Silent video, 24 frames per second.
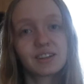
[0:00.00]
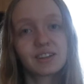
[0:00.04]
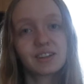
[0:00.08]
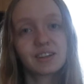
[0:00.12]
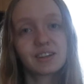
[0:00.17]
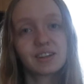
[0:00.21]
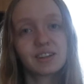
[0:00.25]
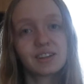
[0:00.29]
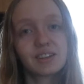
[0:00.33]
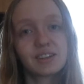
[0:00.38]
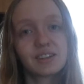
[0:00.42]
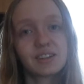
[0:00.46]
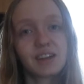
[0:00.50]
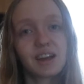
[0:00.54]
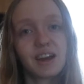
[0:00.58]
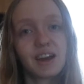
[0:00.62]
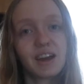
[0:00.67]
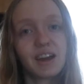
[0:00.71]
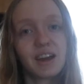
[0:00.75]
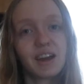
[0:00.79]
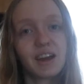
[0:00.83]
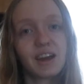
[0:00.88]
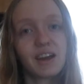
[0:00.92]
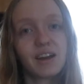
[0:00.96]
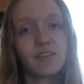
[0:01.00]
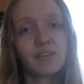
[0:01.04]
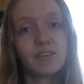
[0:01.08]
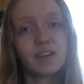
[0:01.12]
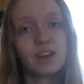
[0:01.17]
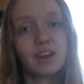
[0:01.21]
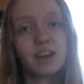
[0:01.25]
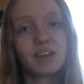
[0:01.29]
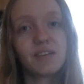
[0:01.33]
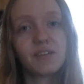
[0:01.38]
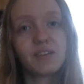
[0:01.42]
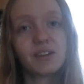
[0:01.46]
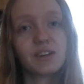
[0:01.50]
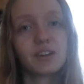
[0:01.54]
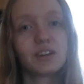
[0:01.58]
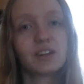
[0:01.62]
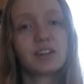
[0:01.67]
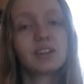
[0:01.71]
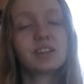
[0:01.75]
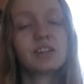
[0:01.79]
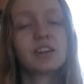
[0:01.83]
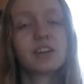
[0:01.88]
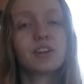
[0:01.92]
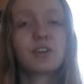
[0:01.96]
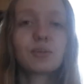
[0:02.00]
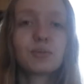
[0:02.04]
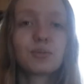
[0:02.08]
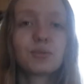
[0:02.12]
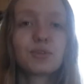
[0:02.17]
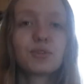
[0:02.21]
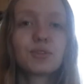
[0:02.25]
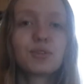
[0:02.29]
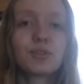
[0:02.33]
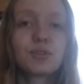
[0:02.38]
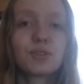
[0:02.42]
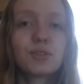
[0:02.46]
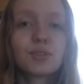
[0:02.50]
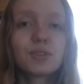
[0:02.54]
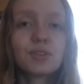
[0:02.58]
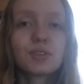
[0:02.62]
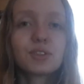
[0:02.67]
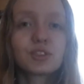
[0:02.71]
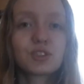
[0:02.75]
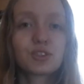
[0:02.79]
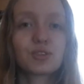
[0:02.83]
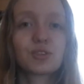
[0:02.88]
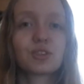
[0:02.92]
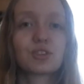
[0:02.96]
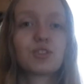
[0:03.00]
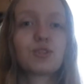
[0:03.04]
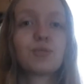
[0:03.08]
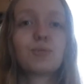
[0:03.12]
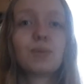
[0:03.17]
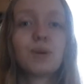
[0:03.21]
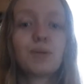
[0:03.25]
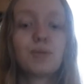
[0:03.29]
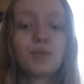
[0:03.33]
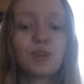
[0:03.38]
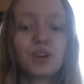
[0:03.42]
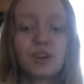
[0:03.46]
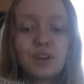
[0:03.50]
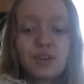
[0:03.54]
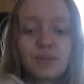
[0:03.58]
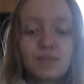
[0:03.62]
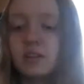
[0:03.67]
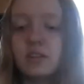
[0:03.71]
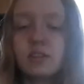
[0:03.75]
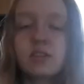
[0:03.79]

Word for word: because I have a very terrible short-term memory.